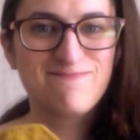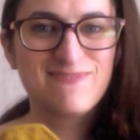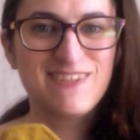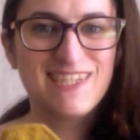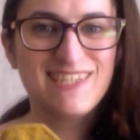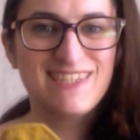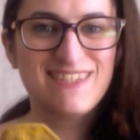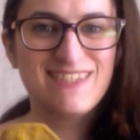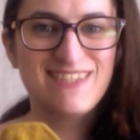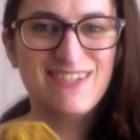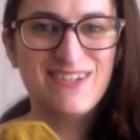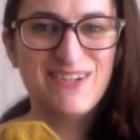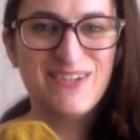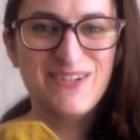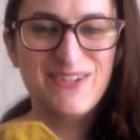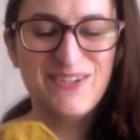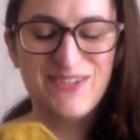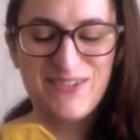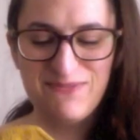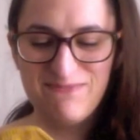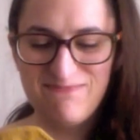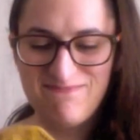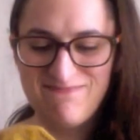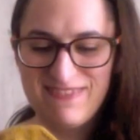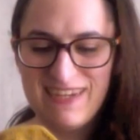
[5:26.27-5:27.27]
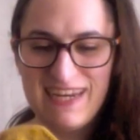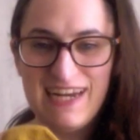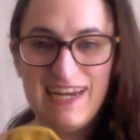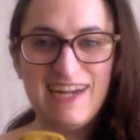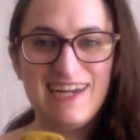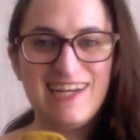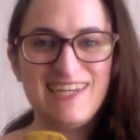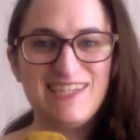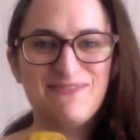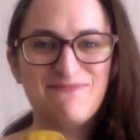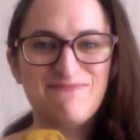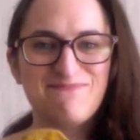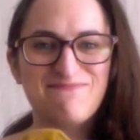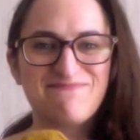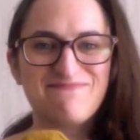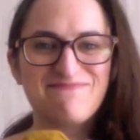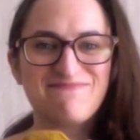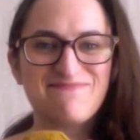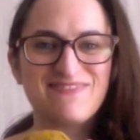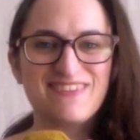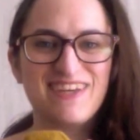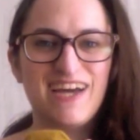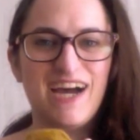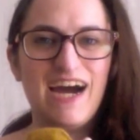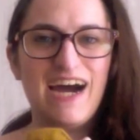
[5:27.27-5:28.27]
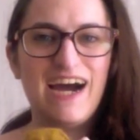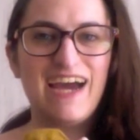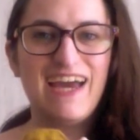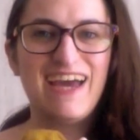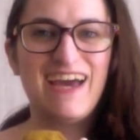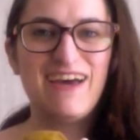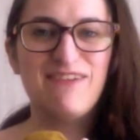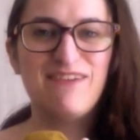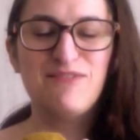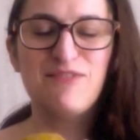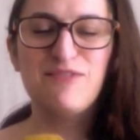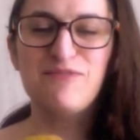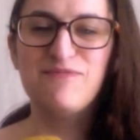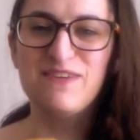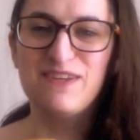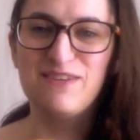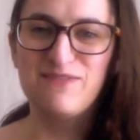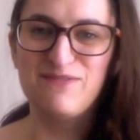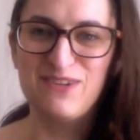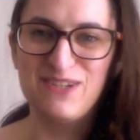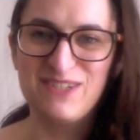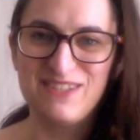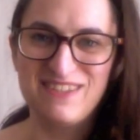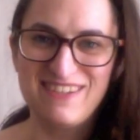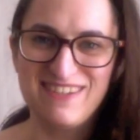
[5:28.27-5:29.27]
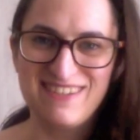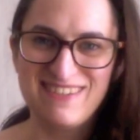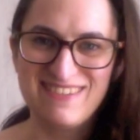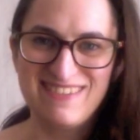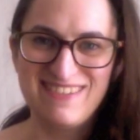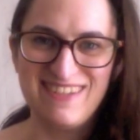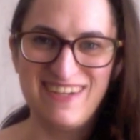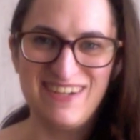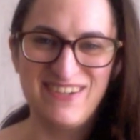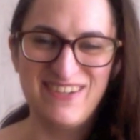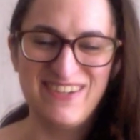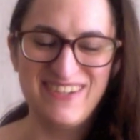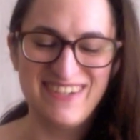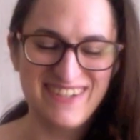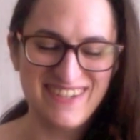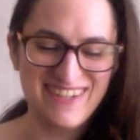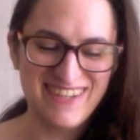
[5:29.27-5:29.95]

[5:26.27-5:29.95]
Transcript: So clearly, I have a thing for socks now.